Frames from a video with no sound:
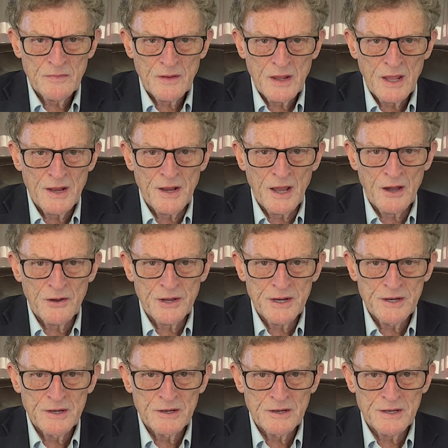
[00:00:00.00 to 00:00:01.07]
And now
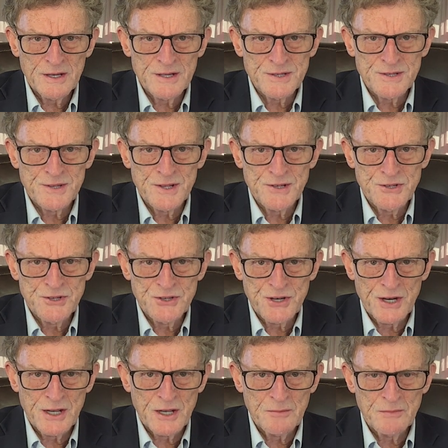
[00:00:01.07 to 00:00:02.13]
here is the
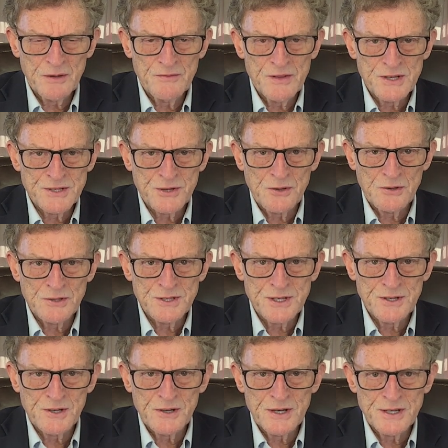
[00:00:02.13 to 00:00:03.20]
gem of this whole
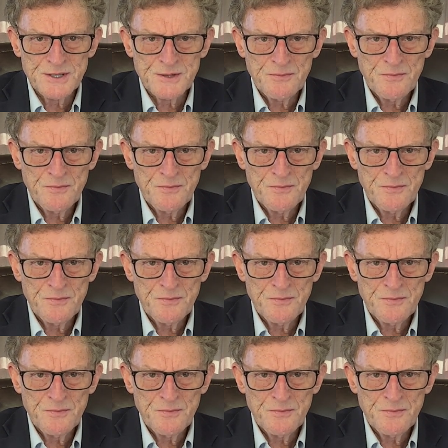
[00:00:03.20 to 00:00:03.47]
series.